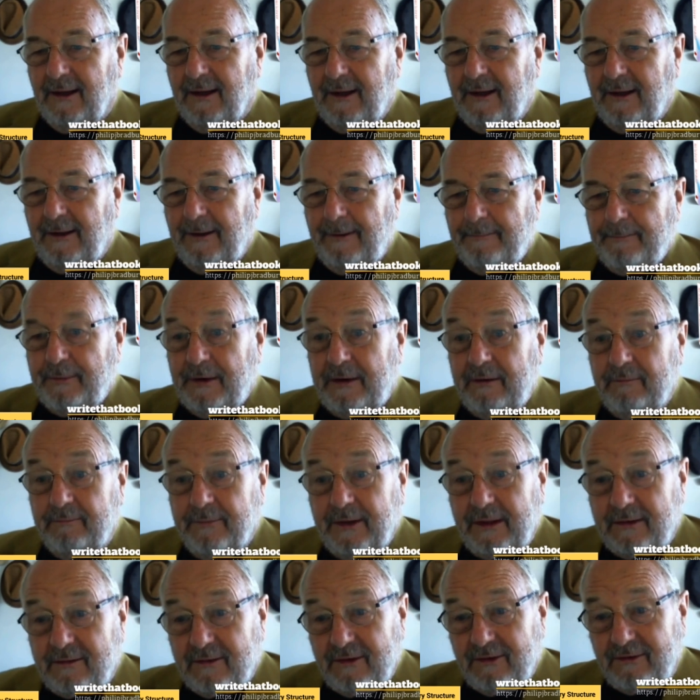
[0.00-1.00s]

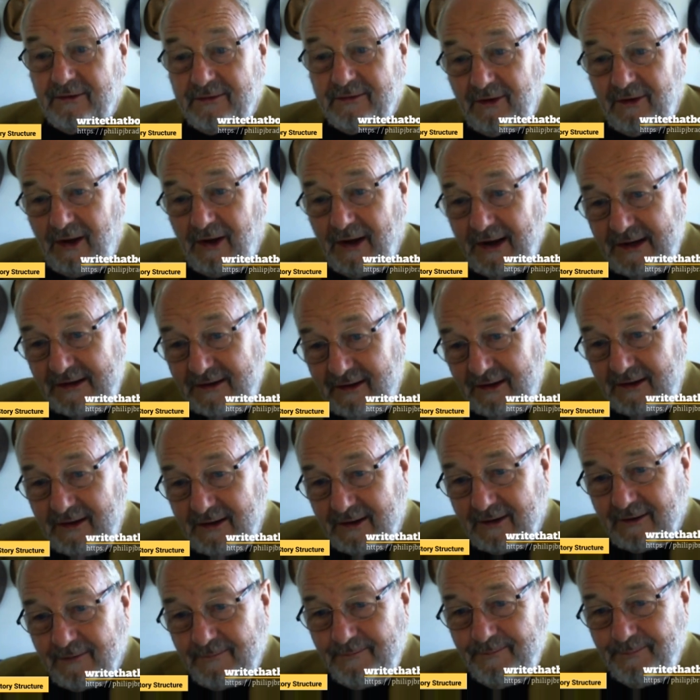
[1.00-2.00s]
But this
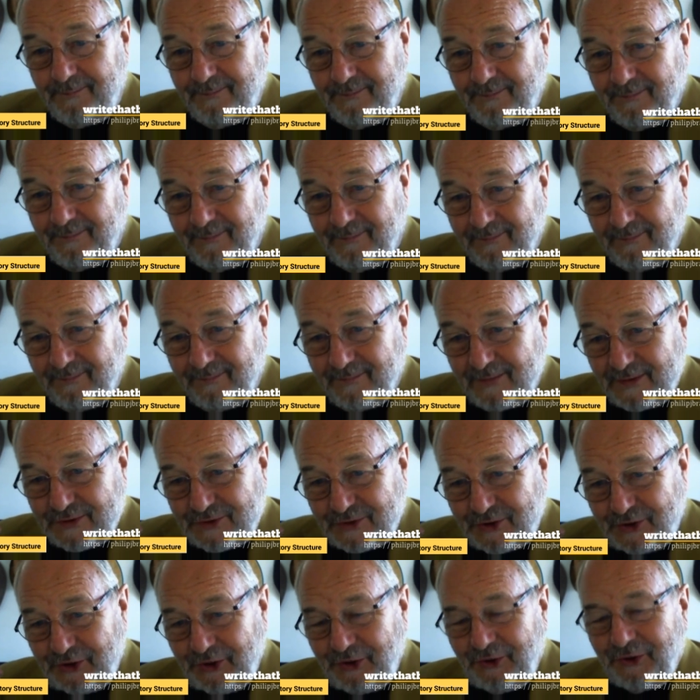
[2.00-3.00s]
idea,
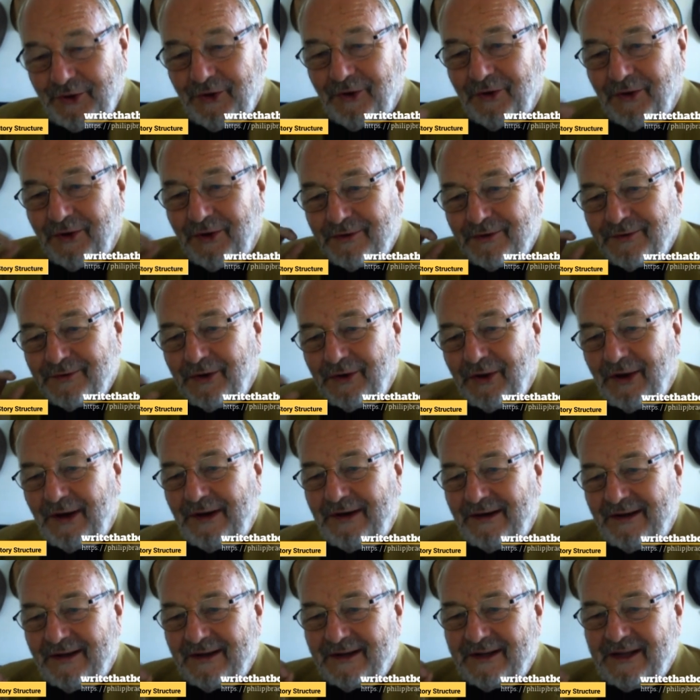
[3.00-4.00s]
this kernel of an
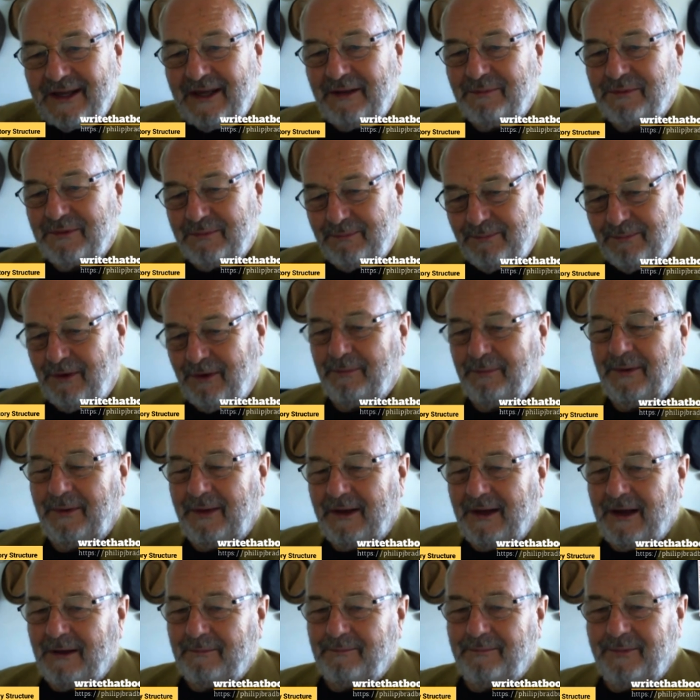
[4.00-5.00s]
idea, keeps
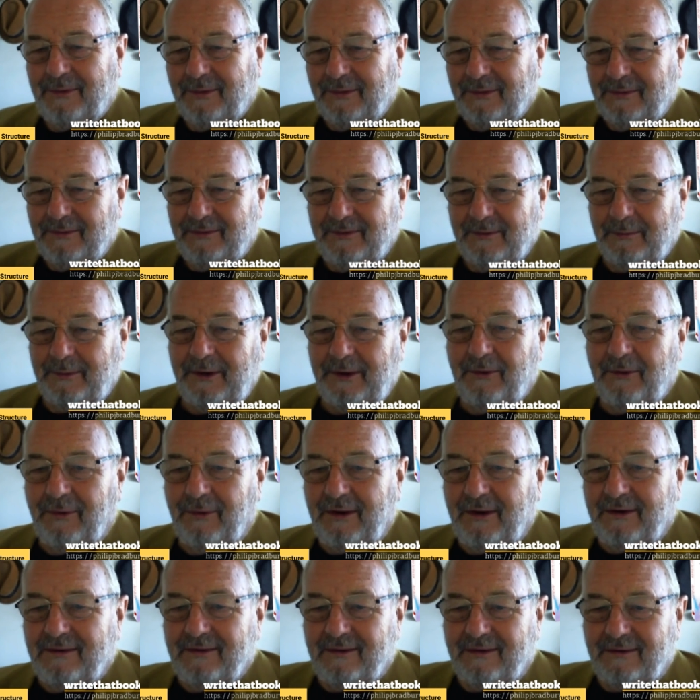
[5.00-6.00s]
popping up to be a
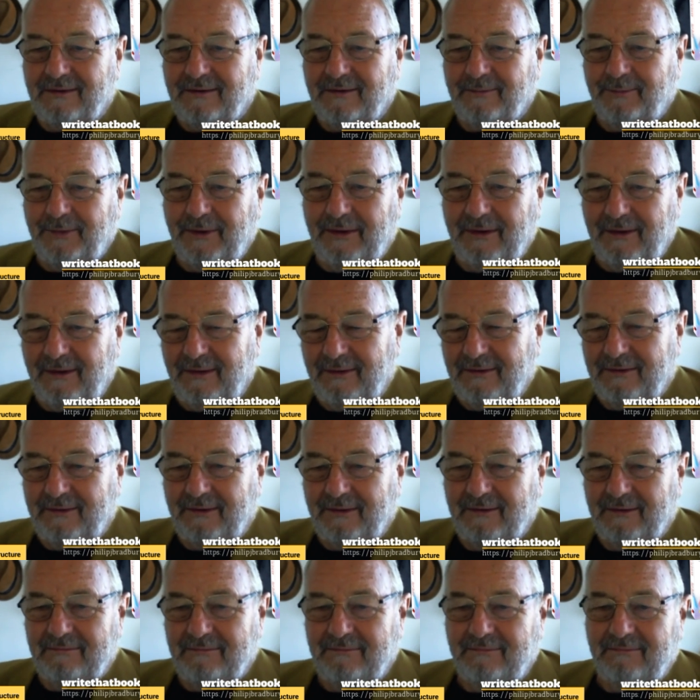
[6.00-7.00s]
writer, a pilot,
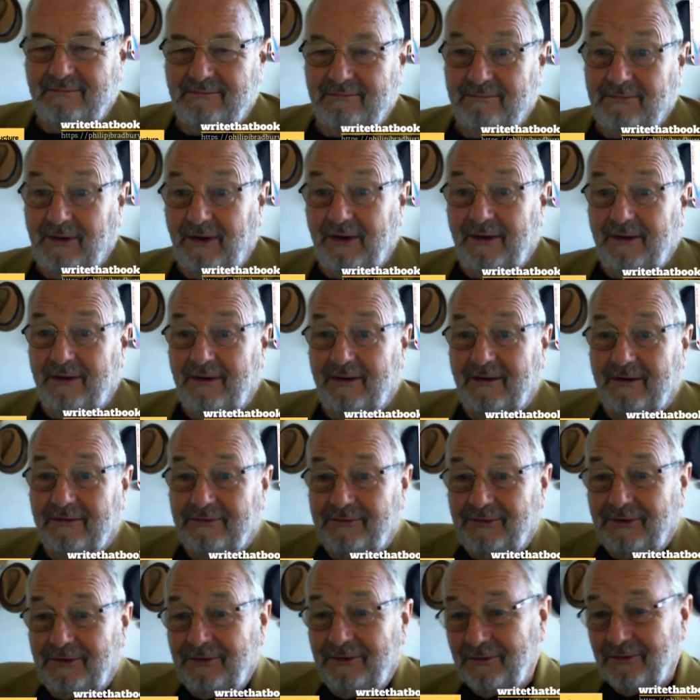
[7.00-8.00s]
I don't know, a
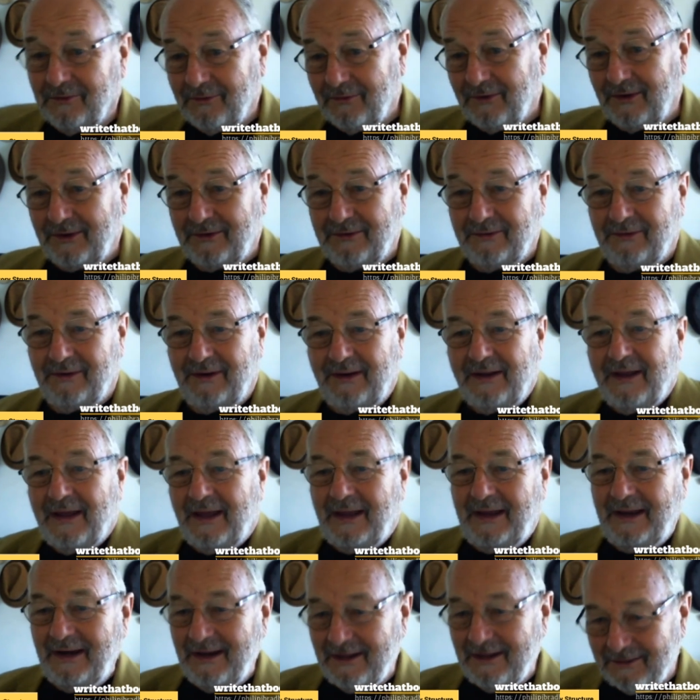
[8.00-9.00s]
funeral director,
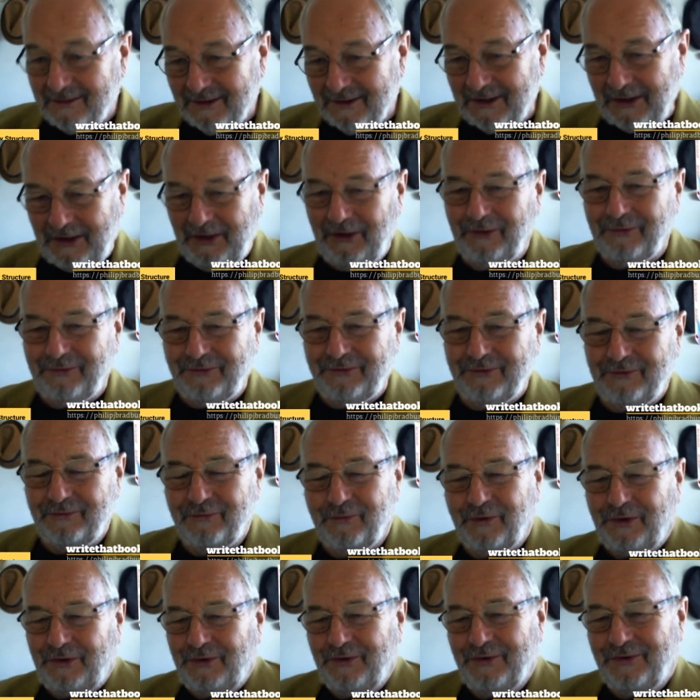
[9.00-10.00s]
anything else
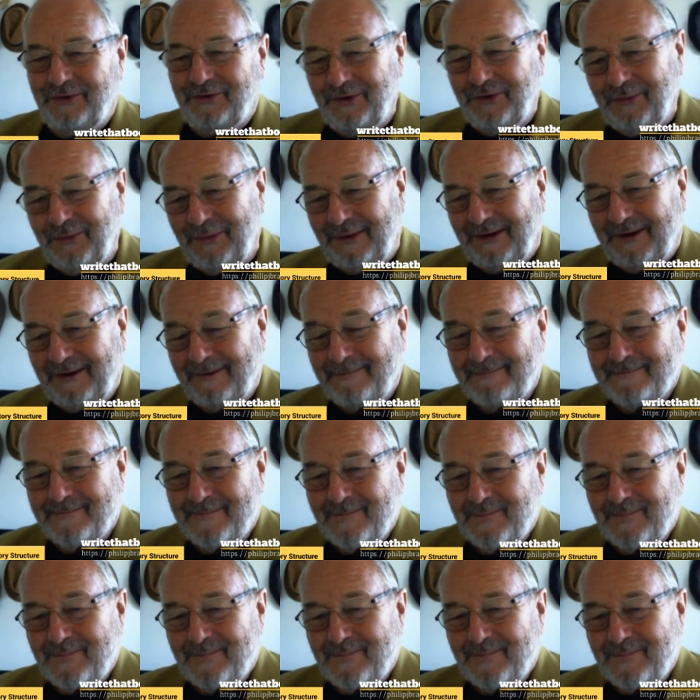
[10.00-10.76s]
in what you're doing.